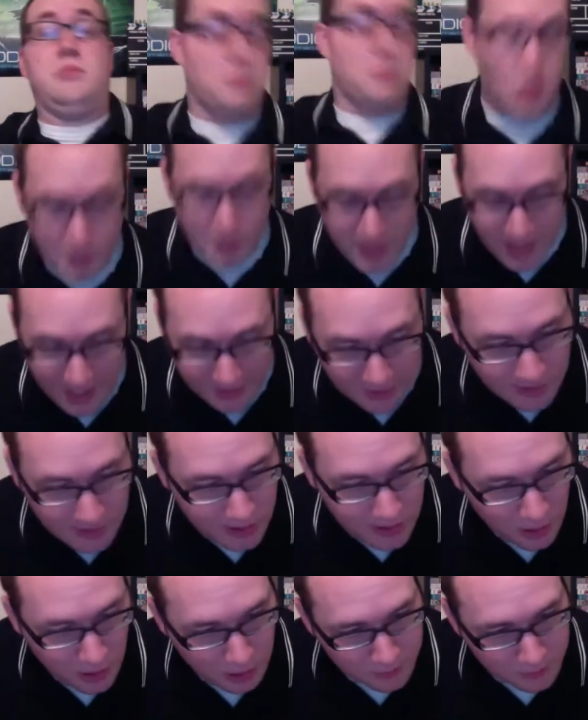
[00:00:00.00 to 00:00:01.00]
Okay,
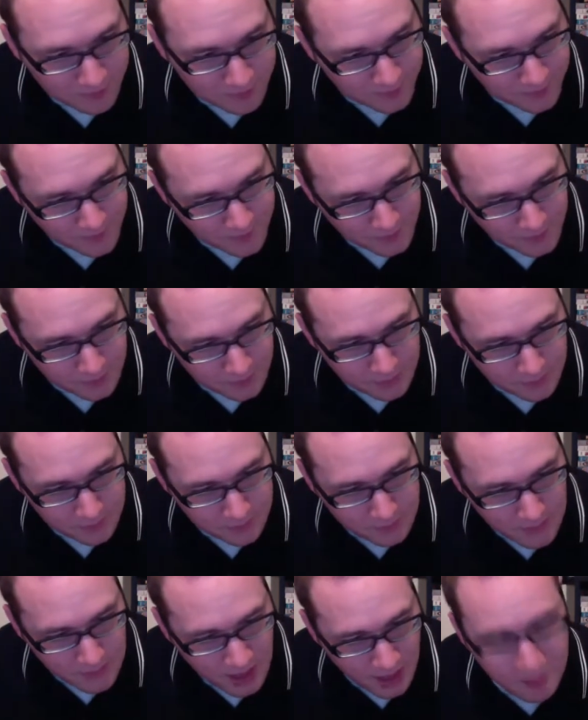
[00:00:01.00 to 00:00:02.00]
so
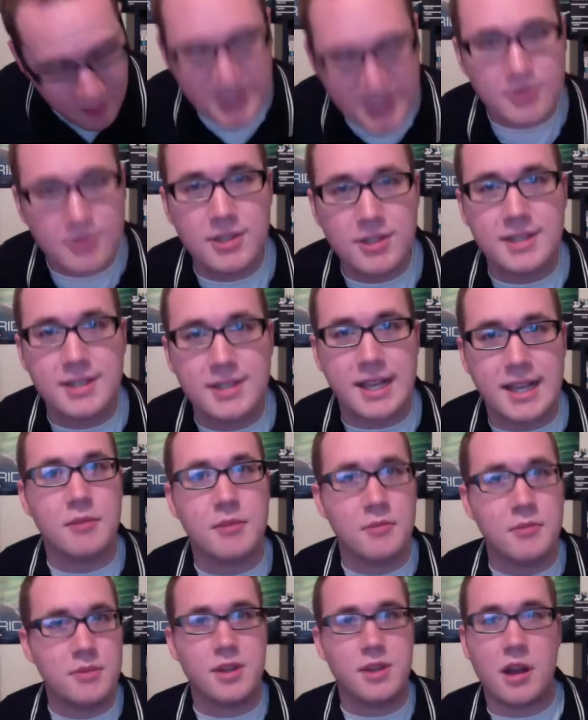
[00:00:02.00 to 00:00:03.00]
I'm basically just like,
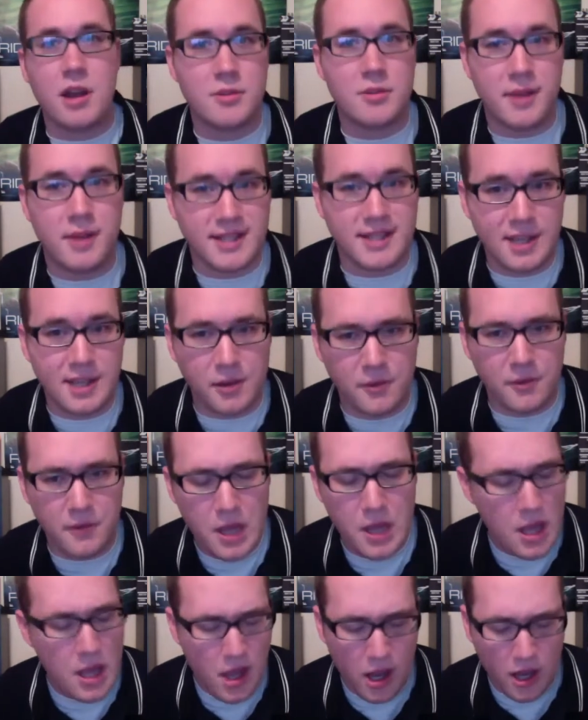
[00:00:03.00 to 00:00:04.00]
I'm talking to
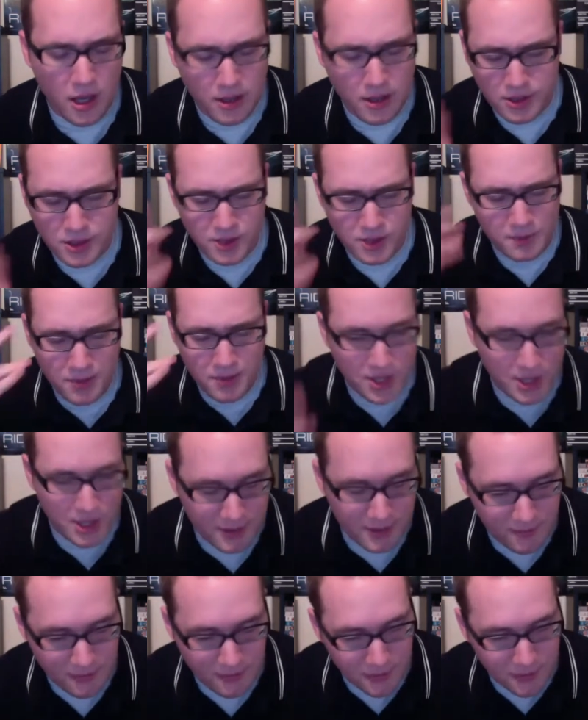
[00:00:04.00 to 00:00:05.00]
myself, just pitching out
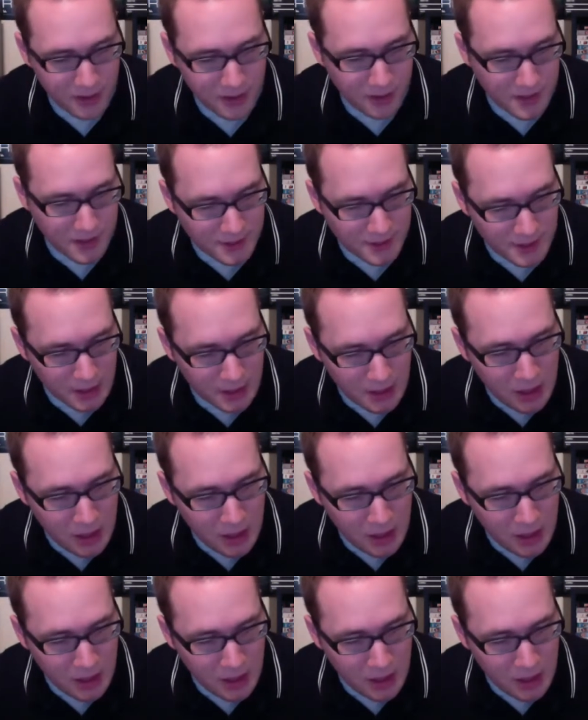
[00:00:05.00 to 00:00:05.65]
different theories.